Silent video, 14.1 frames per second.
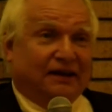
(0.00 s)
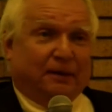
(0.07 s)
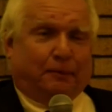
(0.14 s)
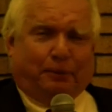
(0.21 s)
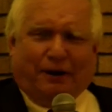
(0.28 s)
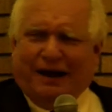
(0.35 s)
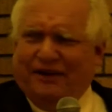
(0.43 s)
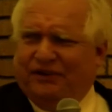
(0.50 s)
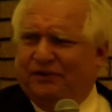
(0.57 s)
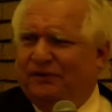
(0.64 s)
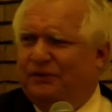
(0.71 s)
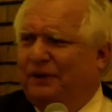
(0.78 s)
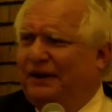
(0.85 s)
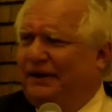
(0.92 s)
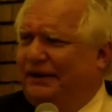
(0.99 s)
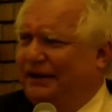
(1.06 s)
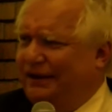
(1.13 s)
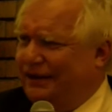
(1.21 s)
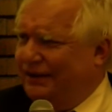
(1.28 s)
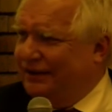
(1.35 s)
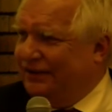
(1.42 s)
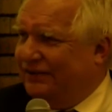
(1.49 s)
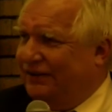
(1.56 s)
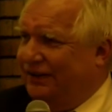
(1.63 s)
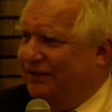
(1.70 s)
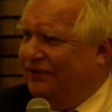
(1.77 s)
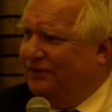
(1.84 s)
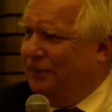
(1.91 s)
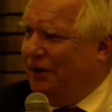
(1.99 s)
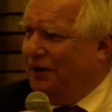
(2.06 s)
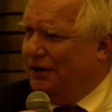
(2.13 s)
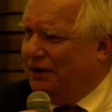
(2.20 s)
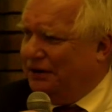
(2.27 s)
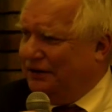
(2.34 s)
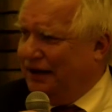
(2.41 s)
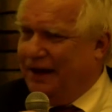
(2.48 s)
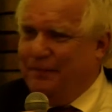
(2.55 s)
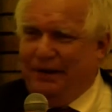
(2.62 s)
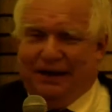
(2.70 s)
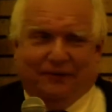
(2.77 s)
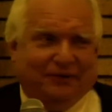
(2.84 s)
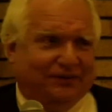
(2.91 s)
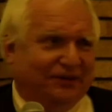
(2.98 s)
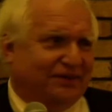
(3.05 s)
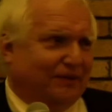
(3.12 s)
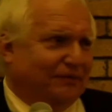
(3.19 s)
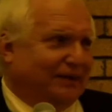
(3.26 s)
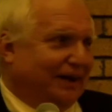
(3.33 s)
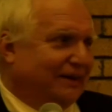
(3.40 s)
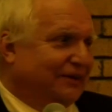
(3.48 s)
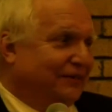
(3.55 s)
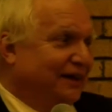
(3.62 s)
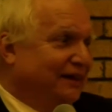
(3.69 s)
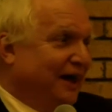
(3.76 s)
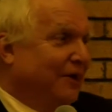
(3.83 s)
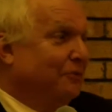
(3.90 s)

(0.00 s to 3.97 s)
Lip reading: price was ridiculously small. I mean, it was just something like $3,000